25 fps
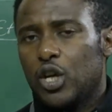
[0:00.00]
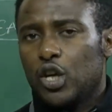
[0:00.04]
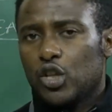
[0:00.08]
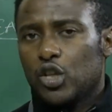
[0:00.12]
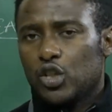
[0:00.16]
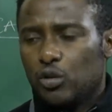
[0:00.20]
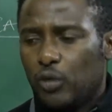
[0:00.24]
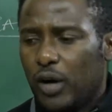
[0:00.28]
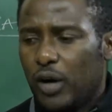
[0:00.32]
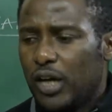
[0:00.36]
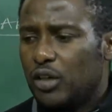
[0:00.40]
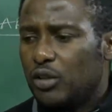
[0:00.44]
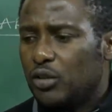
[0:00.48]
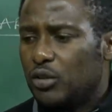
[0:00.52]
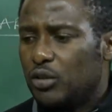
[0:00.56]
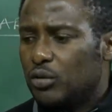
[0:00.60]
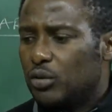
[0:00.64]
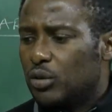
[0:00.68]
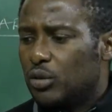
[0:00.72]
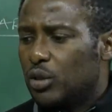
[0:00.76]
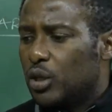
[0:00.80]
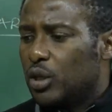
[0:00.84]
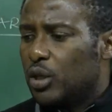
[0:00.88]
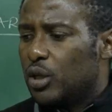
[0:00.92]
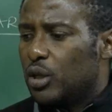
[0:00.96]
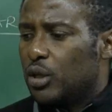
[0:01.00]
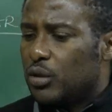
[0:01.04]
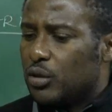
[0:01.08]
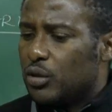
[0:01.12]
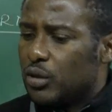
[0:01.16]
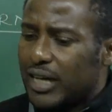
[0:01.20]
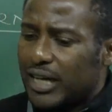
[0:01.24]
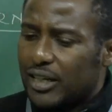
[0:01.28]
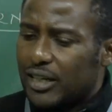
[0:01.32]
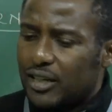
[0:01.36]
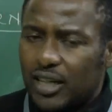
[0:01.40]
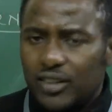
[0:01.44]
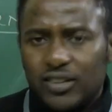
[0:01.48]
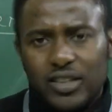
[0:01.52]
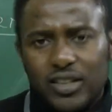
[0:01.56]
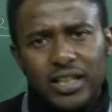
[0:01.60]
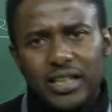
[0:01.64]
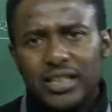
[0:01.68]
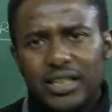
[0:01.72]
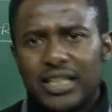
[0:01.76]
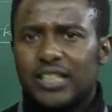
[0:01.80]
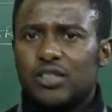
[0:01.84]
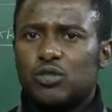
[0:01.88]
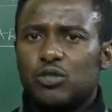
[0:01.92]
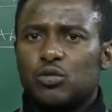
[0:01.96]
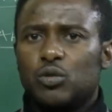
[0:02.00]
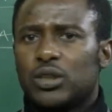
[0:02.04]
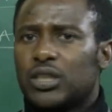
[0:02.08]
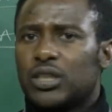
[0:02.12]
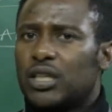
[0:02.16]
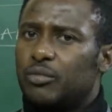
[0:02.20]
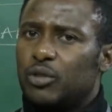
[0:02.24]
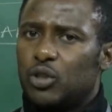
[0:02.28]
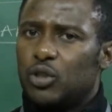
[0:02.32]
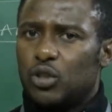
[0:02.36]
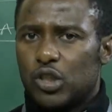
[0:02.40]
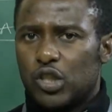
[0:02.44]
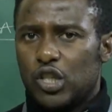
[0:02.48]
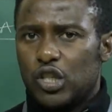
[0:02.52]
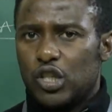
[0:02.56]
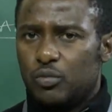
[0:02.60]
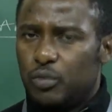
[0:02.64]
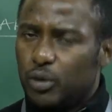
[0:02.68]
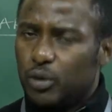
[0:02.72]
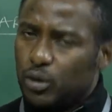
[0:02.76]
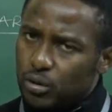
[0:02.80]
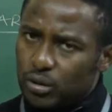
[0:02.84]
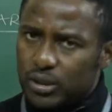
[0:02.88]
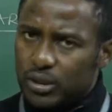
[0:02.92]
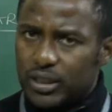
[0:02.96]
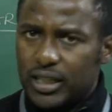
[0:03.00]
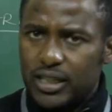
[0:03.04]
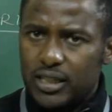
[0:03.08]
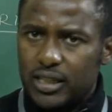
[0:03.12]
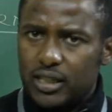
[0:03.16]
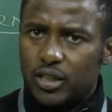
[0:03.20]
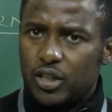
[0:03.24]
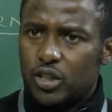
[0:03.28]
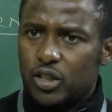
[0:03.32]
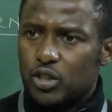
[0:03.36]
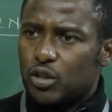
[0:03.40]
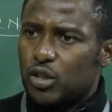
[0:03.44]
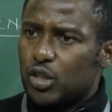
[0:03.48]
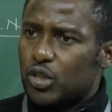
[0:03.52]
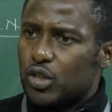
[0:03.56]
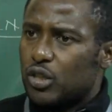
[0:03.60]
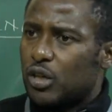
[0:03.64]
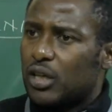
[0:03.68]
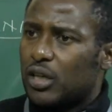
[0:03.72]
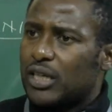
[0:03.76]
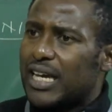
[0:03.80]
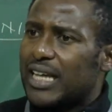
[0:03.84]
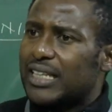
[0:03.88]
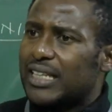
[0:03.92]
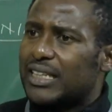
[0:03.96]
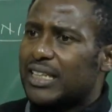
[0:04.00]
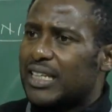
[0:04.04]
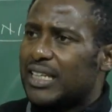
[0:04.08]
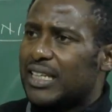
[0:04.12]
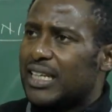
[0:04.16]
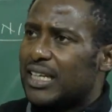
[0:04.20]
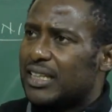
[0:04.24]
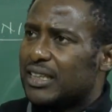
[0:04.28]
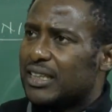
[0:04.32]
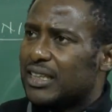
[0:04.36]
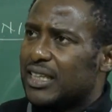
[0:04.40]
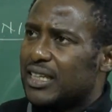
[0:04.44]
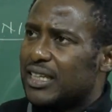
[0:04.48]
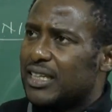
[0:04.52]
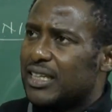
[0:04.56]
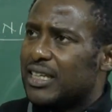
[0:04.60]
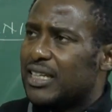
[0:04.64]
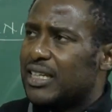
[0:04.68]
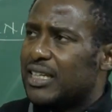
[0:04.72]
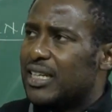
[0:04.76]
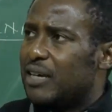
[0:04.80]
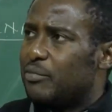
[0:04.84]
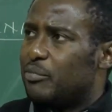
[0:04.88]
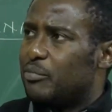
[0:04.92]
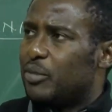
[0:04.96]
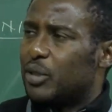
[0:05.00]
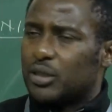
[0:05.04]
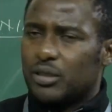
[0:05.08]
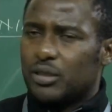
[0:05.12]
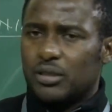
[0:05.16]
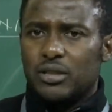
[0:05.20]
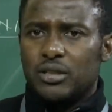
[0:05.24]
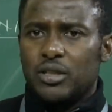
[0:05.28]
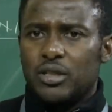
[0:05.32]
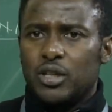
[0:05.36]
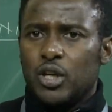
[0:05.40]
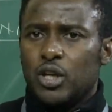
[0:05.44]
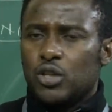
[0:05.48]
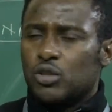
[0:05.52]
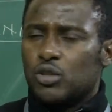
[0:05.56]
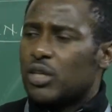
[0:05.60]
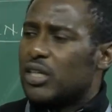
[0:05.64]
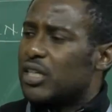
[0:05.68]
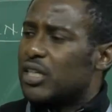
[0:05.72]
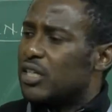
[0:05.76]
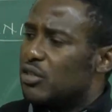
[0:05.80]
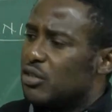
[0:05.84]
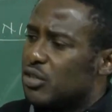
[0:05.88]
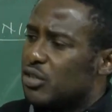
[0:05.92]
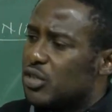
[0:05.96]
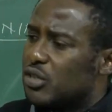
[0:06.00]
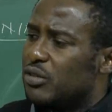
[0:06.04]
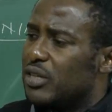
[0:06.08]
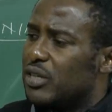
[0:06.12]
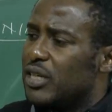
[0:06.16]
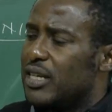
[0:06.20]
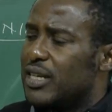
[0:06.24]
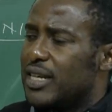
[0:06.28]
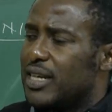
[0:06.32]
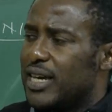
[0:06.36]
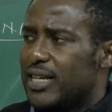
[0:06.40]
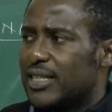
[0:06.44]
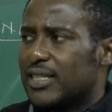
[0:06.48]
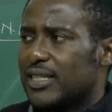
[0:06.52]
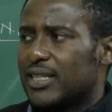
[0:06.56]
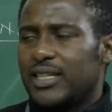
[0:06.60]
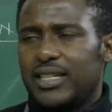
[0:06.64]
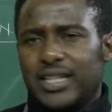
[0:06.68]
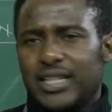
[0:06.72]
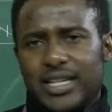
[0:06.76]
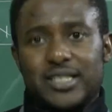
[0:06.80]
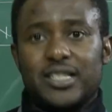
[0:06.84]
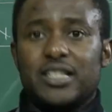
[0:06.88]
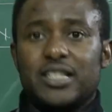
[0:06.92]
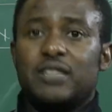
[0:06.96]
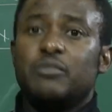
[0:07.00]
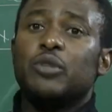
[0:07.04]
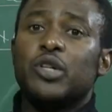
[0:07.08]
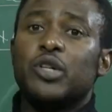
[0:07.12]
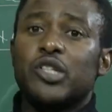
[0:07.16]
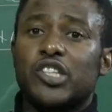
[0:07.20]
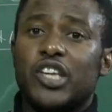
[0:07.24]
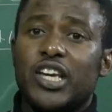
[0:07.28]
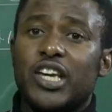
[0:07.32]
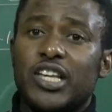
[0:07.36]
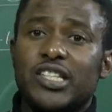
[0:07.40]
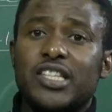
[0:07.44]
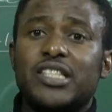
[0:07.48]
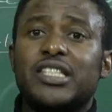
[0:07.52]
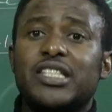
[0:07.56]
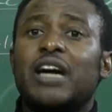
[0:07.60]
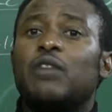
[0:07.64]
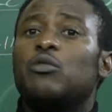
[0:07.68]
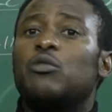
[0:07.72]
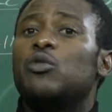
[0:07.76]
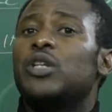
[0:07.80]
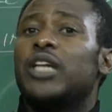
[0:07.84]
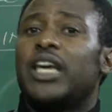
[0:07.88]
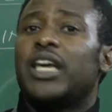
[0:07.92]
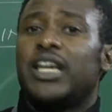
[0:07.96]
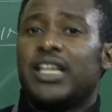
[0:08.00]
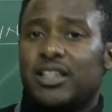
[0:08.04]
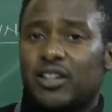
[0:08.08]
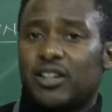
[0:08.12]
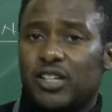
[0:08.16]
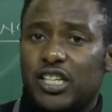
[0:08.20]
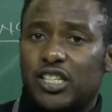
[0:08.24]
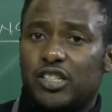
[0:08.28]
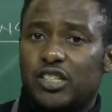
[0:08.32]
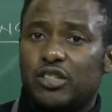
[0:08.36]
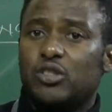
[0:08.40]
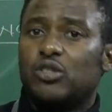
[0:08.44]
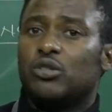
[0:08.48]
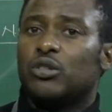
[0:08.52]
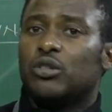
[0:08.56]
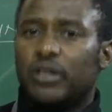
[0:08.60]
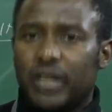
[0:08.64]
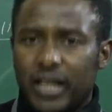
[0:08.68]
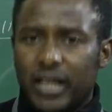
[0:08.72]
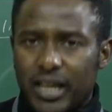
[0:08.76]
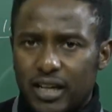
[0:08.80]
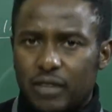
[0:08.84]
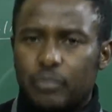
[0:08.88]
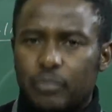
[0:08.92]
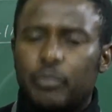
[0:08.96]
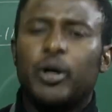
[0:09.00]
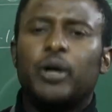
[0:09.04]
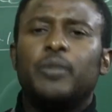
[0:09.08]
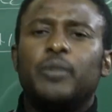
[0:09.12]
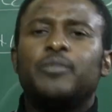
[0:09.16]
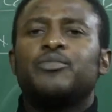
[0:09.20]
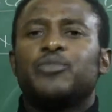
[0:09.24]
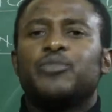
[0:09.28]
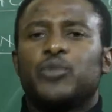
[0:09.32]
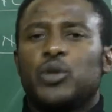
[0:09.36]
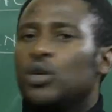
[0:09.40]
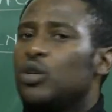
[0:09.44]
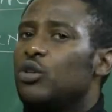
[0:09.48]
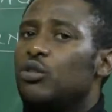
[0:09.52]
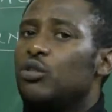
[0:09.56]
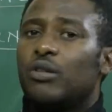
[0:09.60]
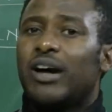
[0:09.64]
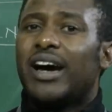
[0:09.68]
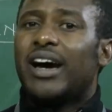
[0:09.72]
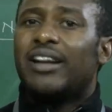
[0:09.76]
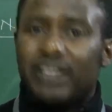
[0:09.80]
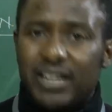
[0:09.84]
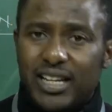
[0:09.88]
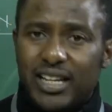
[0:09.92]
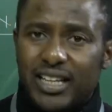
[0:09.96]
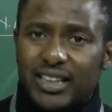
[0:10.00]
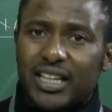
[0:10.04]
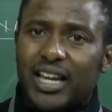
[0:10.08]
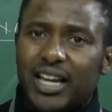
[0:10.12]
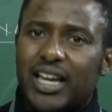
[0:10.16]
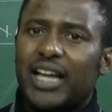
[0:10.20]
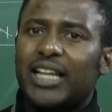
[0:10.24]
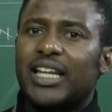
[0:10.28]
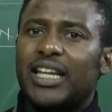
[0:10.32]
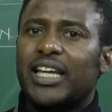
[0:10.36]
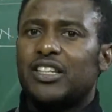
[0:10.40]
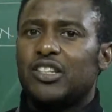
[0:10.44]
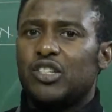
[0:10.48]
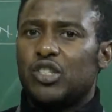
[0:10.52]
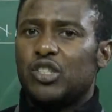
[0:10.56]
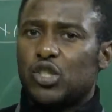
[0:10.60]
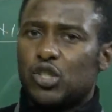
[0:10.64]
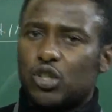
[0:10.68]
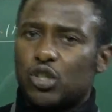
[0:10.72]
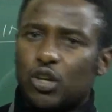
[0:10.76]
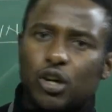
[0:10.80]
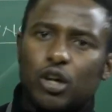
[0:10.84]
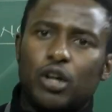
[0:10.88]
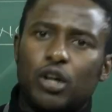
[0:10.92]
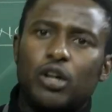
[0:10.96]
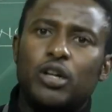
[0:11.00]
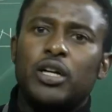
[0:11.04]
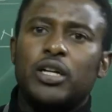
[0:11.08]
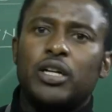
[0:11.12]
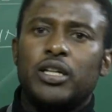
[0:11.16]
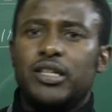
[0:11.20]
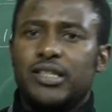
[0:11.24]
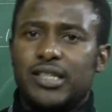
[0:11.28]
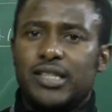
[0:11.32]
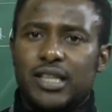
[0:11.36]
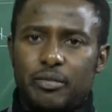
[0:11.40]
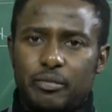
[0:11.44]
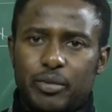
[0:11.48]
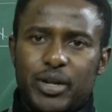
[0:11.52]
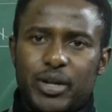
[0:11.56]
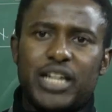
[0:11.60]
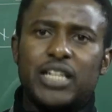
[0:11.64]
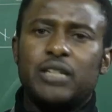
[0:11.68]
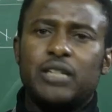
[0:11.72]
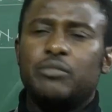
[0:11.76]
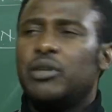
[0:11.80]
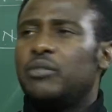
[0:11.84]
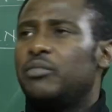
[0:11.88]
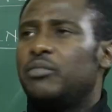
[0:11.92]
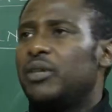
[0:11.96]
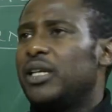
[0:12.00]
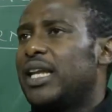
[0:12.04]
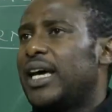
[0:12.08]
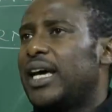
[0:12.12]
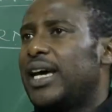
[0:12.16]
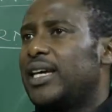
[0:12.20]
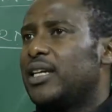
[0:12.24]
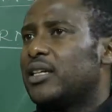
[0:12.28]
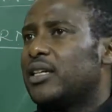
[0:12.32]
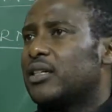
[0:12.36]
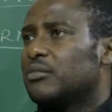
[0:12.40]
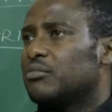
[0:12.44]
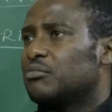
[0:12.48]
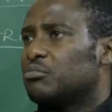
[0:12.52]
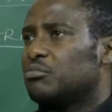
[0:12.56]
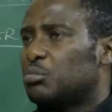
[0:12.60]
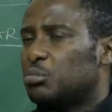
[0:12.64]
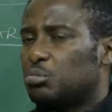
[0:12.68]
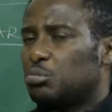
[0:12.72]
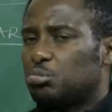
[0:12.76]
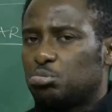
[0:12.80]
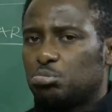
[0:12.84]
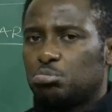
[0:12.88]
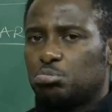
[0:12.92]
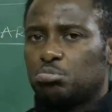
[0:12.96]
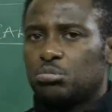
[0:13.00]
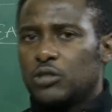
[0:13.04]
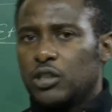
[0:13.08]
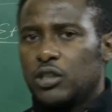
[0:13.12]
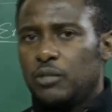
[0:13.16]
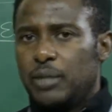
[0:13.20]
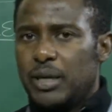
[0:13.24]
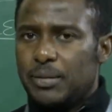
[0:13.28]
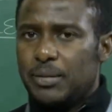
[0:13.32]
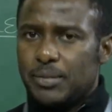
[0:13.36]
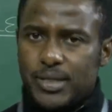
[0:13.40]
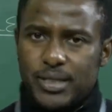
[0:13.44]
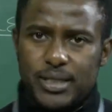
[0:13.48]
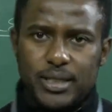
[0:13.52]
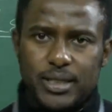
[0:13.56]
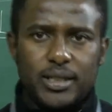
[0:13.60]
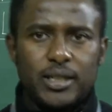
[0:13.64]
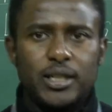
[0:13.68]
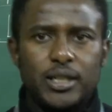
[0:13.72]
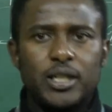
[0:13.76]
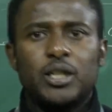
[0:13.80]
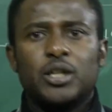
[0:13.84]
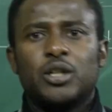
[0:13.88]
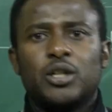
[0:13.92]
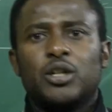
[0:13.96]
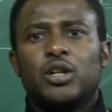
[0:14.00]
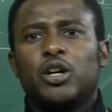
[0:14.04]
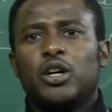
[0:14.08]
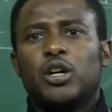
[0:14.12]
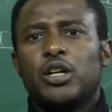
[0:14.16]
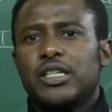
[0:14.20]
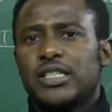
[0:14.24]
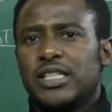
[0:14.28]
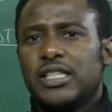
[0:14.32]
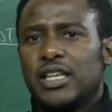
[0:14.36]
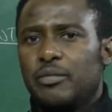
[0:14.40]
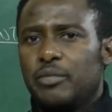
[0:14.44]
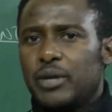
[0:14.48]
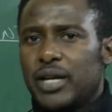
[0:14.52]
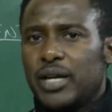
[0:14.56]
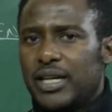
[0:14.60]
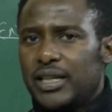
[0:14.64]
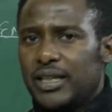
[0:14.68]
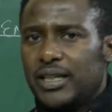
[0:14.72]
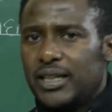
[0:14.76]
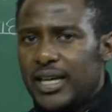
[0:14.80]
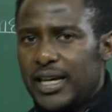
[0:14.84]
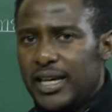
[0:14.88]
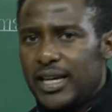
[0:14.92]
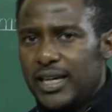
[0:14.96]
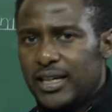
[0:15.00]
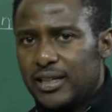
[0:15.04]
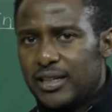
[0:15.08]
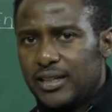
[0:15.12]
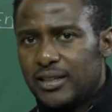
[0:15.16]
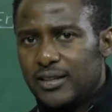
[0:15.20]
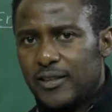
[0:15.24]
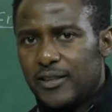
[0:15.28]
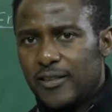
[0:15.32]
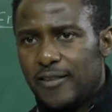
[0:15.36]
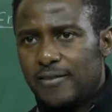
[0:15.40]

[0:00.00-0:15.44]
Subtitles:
So what you do, you cannot drink that water because it's polluted. So you saw that in a bottle. So and it looks really nice. Yes, in most cases, I wouldn't encourage you to drink, but you are really tired and you saw it's a brand maybe like Pepsi, or it's a brand like,